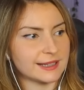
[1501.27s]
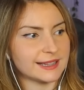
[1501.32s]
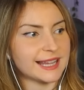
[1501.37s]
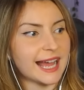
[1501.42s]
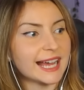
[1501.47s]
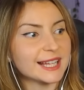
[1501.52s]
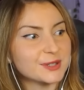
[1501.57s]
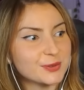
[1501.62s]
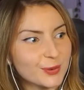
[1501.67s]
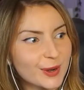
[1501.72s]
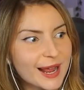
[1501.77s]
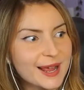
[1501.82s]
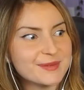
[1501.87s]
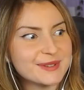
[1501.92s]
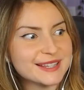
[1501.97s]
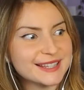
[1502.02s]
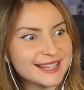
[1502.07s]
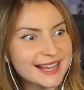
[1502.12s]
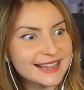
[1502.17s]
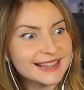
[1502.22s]
That's what I'm
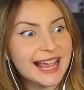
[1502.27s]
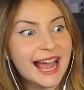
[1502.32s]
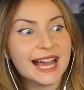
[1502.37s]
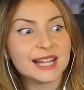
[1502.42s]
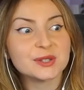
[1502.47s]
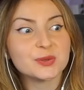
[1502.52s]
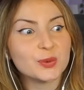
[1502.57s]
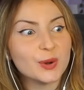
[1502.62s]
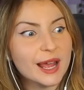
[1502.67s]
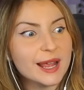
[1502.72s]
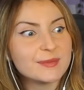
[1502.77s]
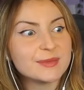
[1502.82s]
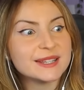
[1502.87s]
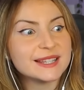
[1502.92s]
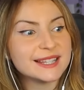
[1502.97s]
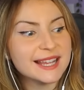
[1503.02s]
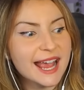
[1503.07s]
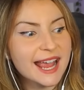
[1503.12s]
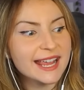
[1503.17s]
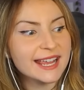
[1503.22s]

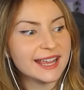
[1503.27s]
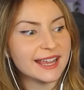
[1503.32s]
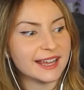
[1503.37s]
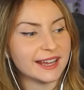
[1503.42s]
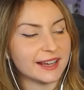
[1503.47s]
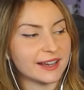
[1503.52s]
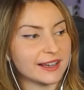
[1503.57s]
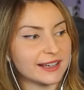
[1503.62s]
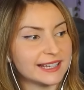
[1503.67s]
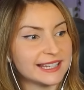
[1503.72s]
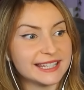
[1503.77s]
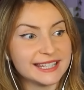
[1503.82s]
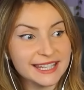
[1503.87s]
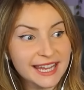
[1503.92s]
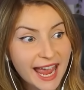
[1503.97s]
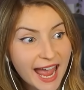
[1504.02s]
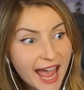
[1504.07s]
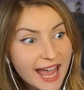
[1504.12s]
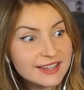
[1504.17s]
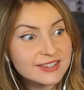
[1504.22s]
saying.
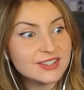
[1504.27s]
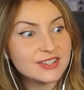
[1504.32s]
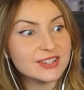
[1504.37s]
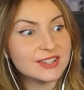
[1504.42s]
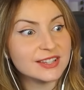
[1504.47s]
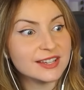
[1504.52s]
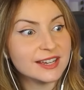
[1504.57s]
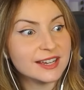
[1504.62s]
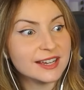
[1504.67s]
Yes!